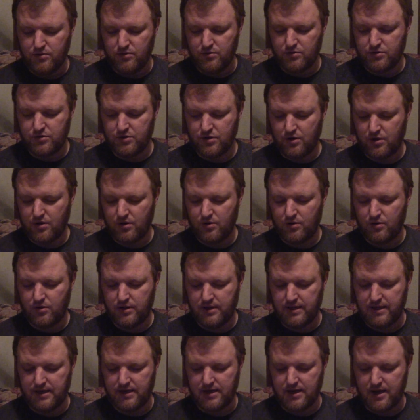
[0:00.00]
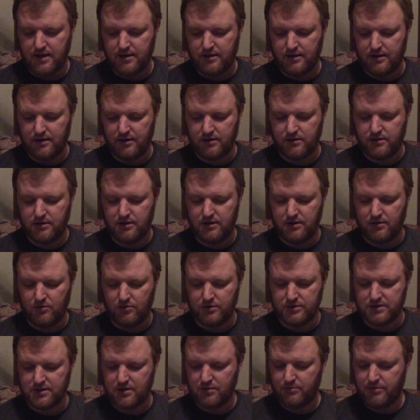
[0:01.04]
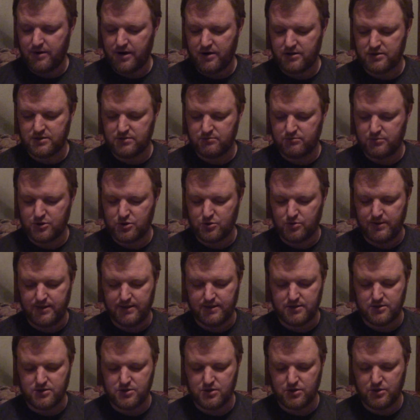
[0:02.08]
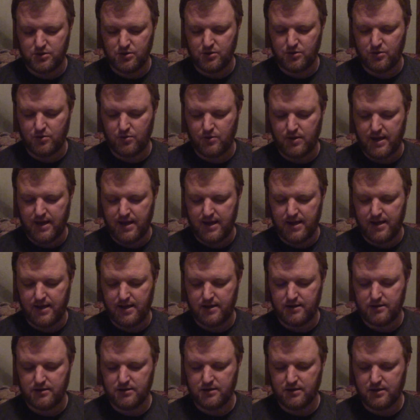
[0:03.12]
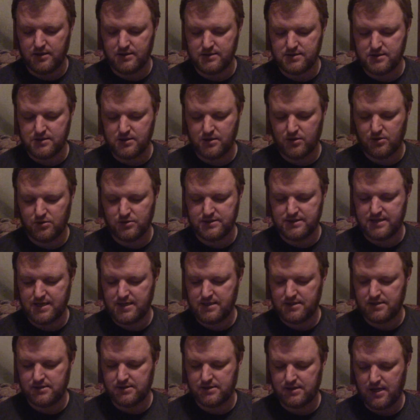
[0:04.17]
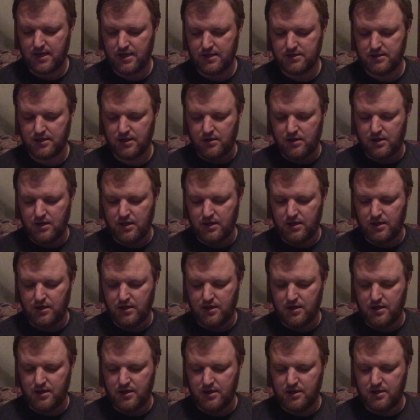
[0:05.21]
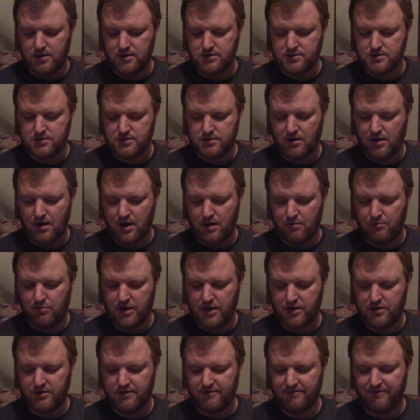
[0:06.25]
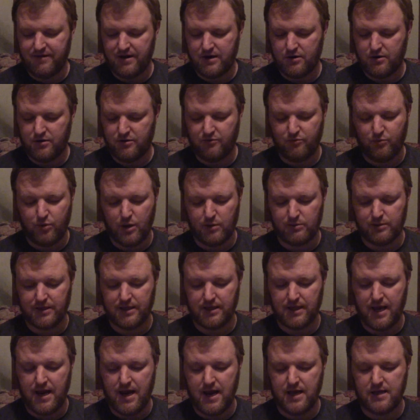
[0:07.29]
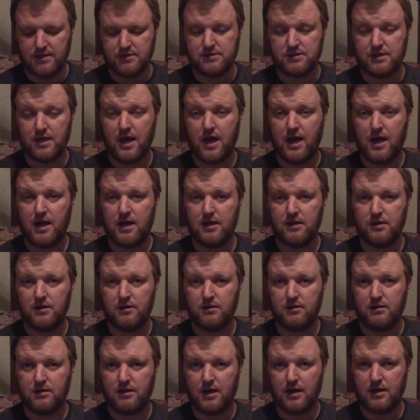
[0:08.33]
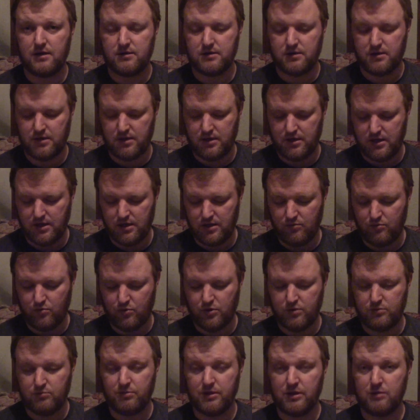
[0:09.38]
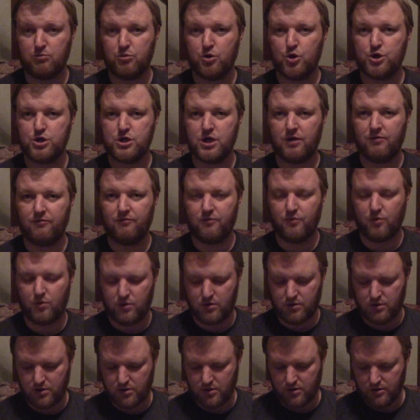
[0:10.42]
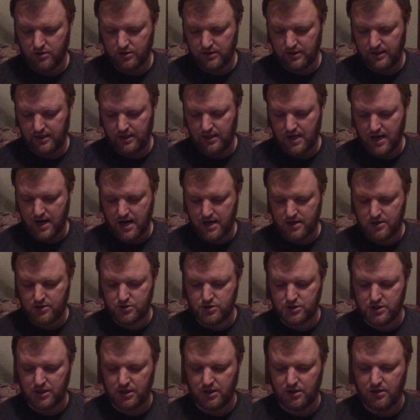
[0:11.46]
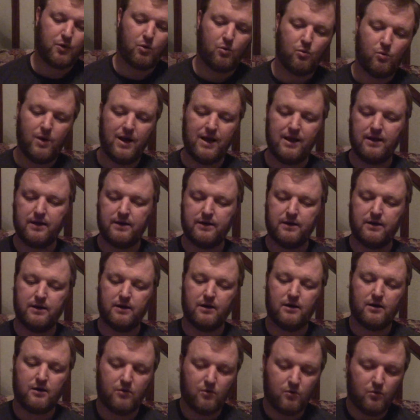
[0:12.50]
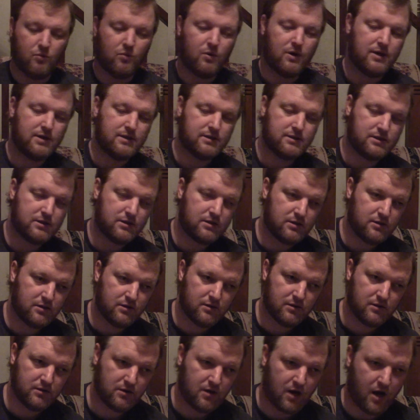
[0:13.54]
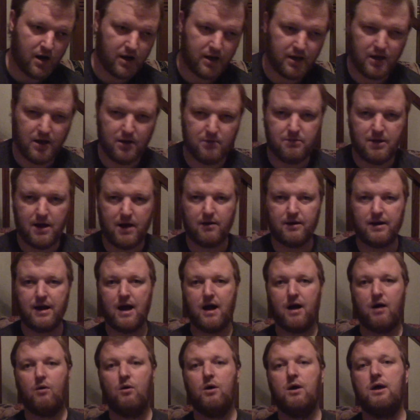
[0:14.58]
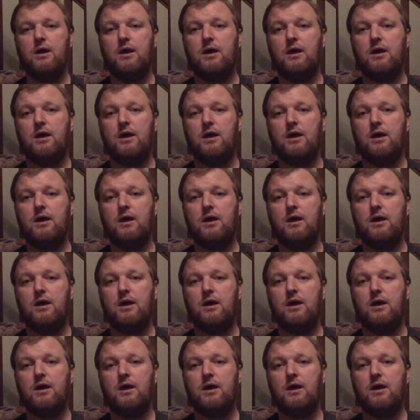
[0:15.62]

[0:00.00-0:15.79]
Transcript: So then I think that it was a comparison between the two, and Castillo says that he is a better defender of public lands and that he would be pushing for clean energy. Weiland was talking about how